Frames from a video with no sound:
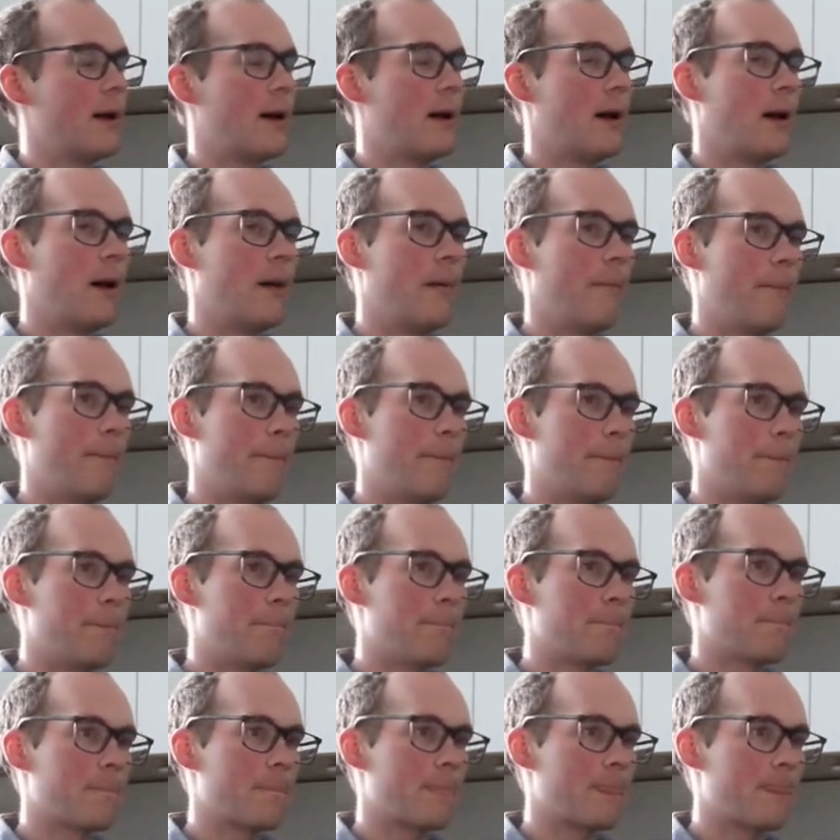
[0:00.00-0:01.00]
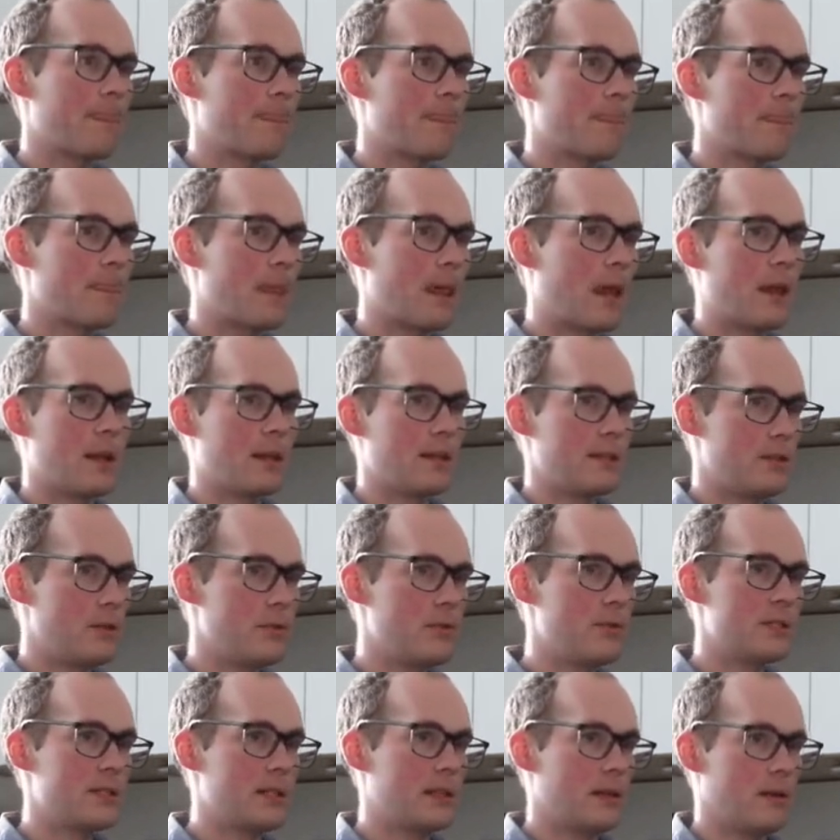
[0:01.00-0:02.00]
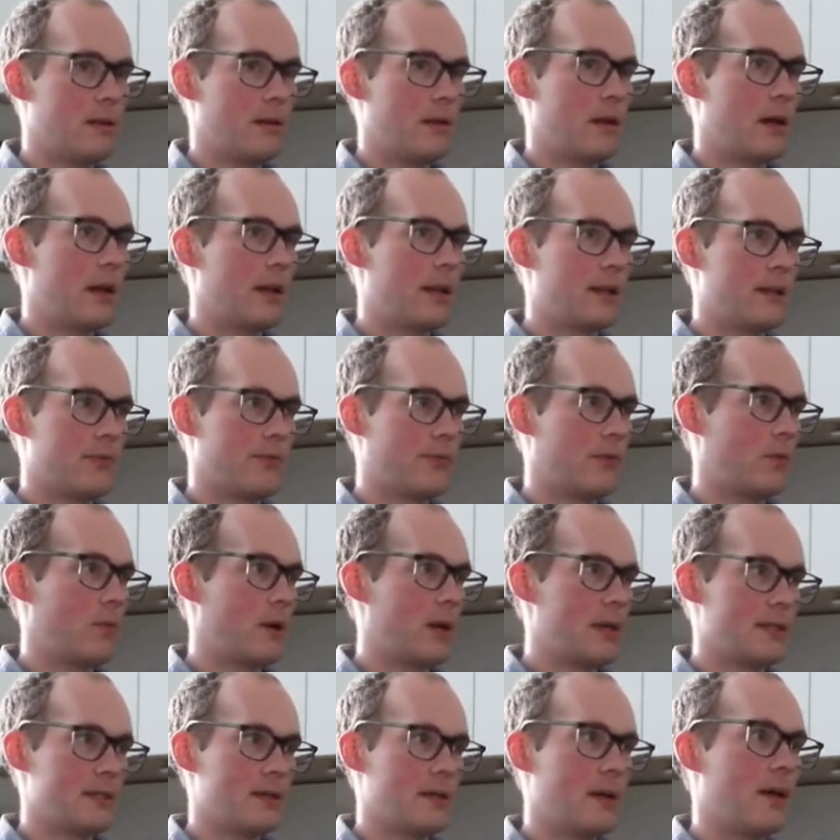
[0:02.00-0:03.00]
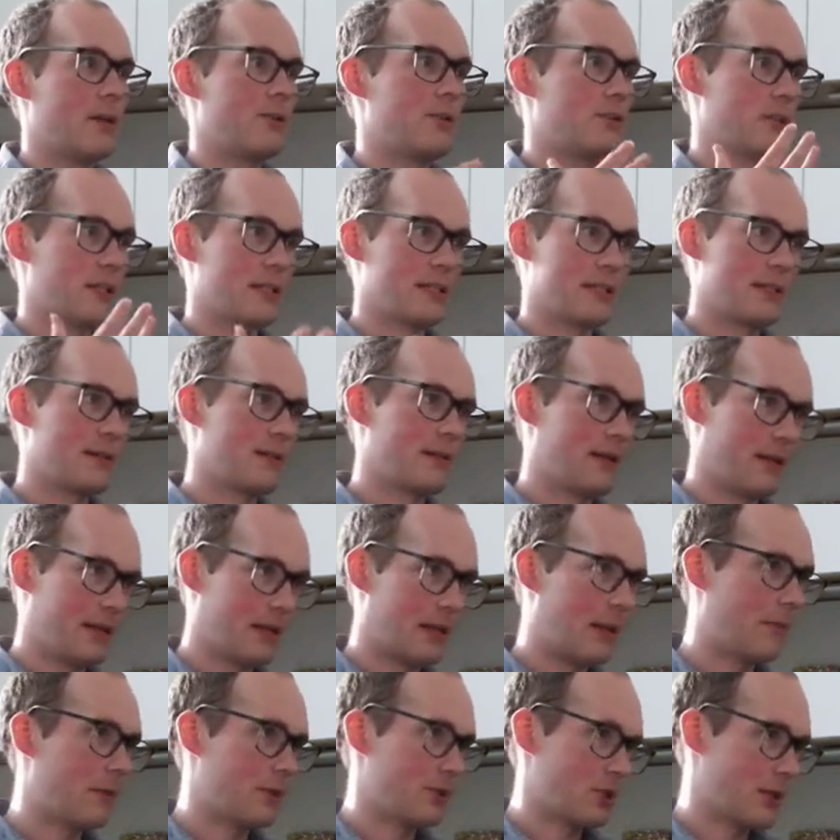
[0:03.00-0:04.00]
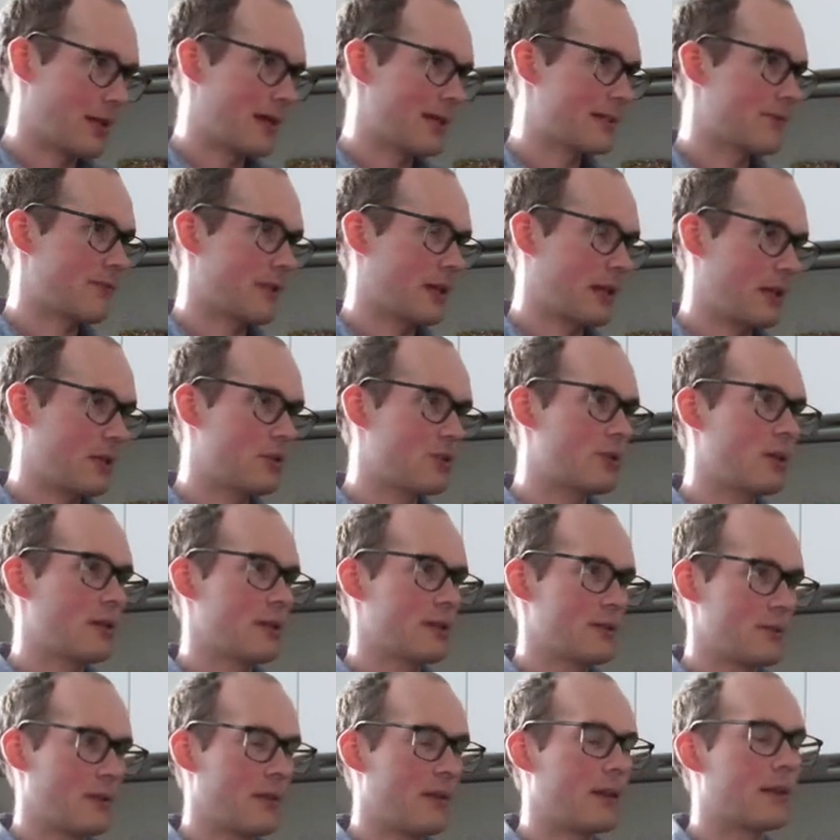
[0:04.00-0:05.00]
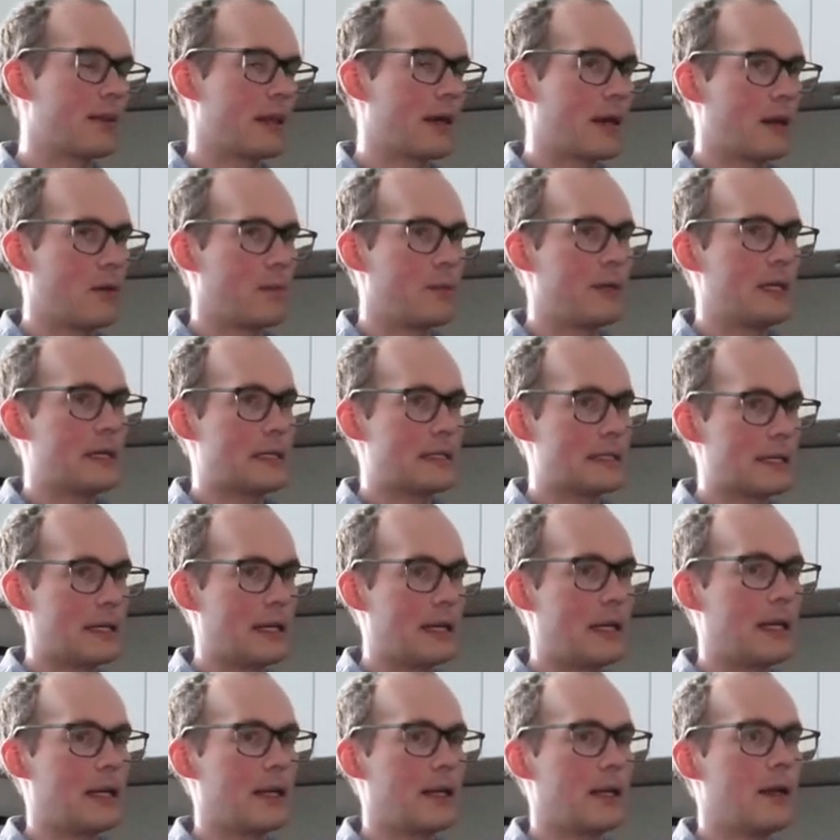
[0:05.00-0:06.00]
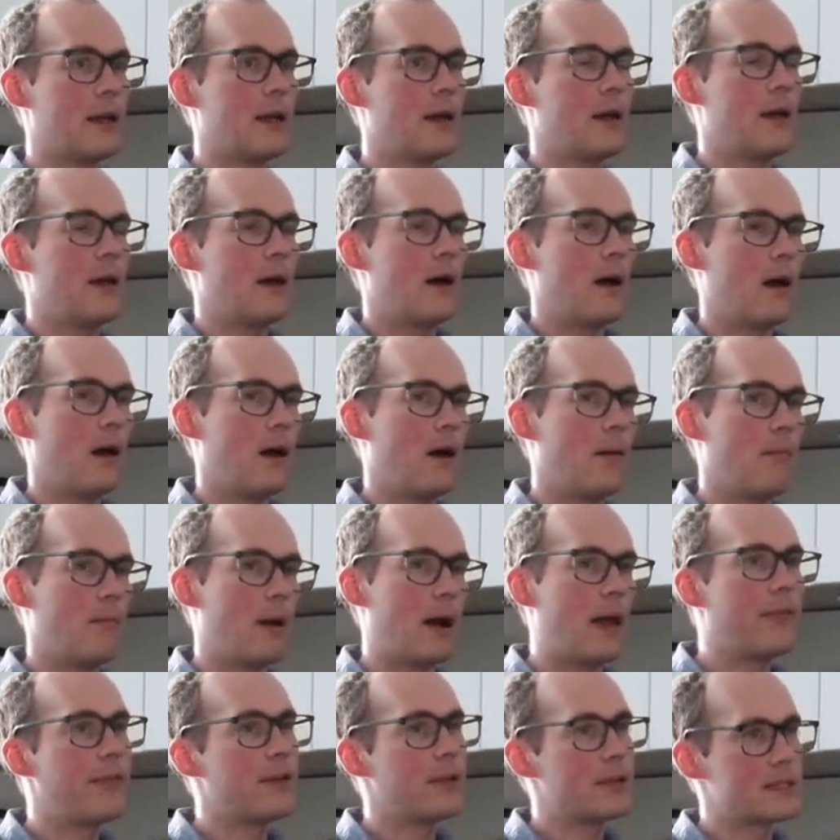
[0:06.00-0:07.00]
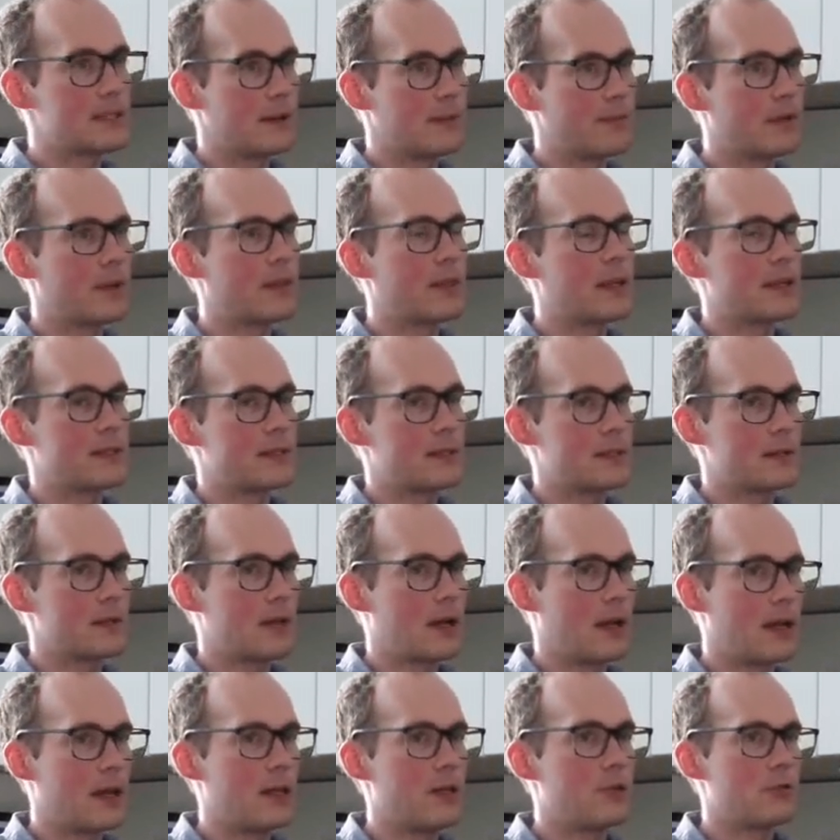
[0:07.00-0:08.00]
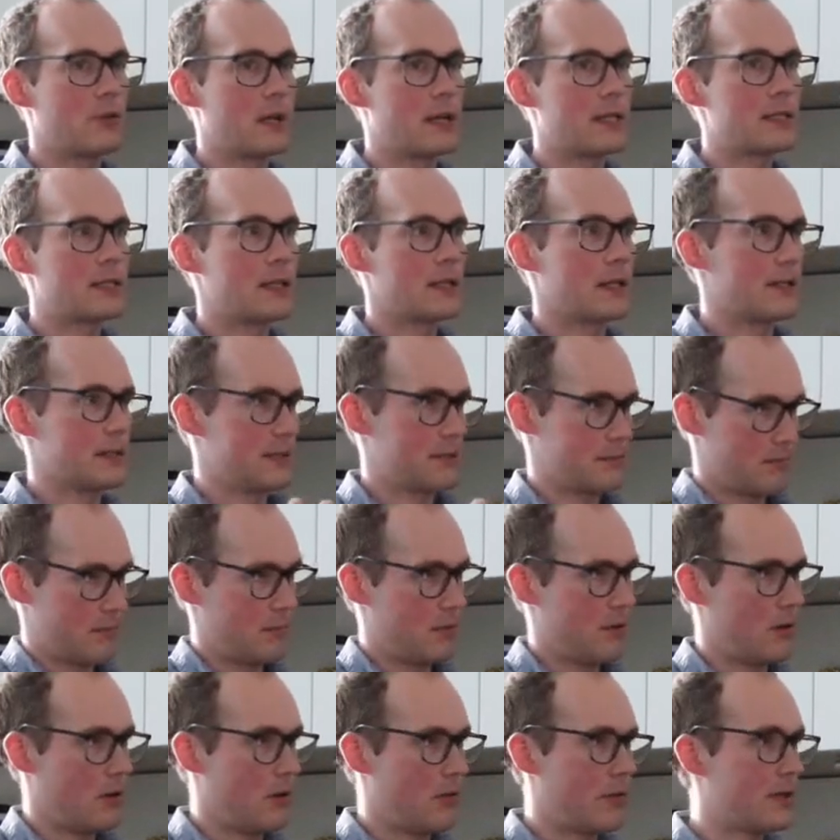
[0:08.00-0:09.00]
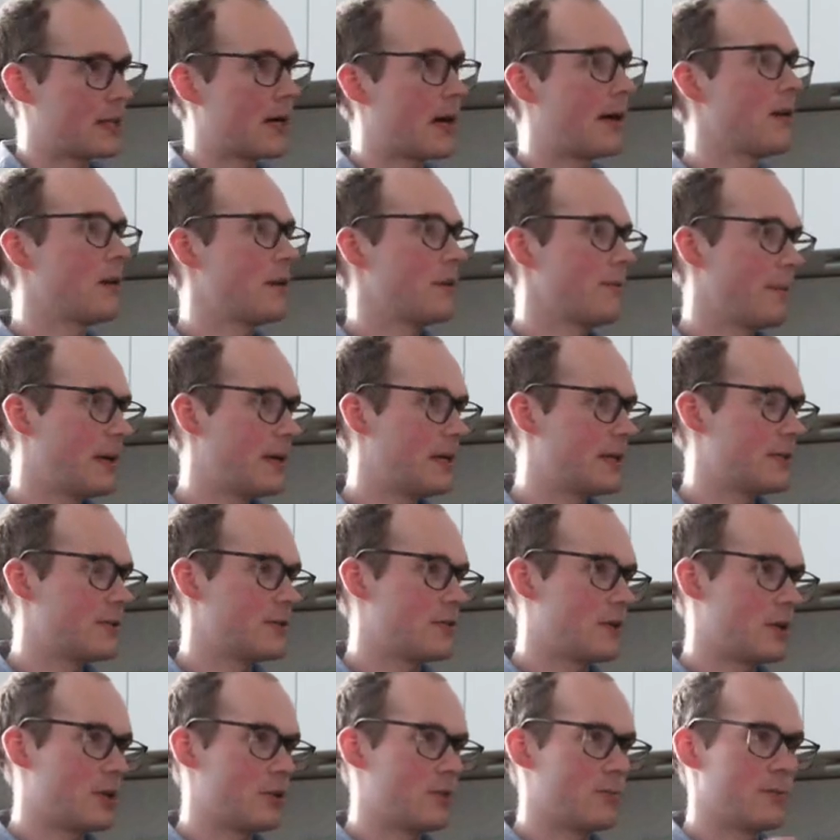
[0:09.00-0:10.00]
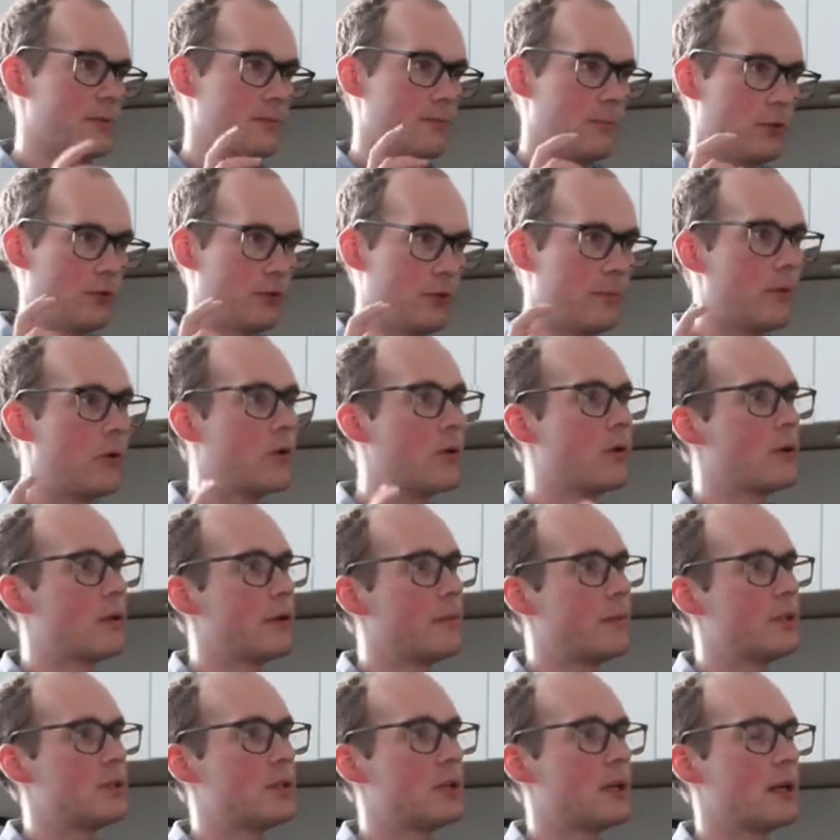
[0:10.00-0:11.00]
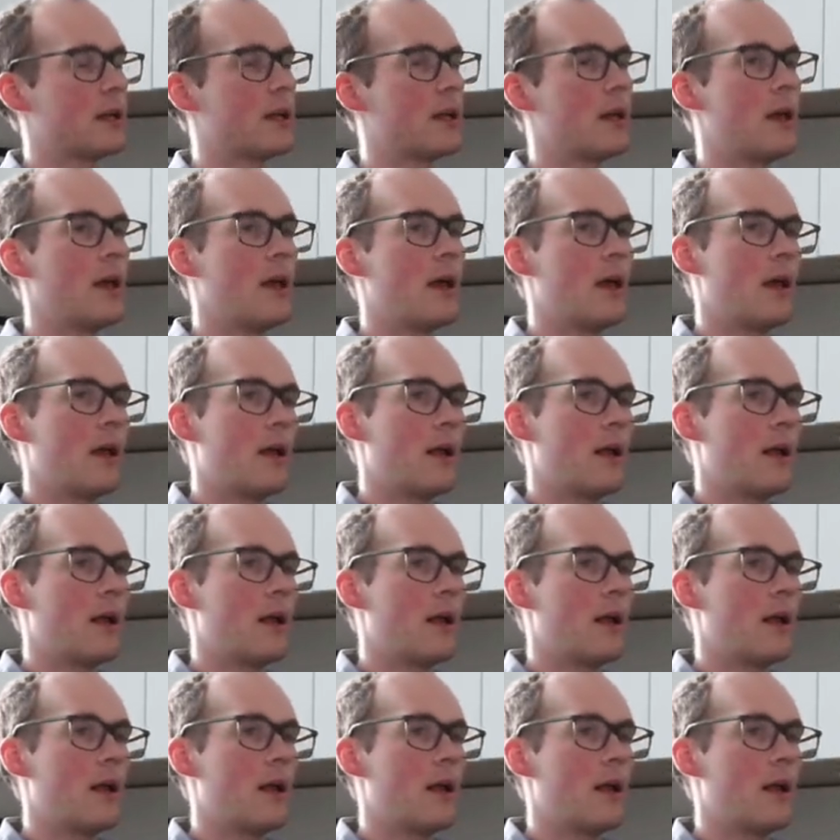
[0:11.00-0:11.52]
And it's used in a lot of different ways, not just like image classification. And so I think that'll be exciting. I think something that's kind of interesting is, the title of my dissertation was Multimodal Imaging.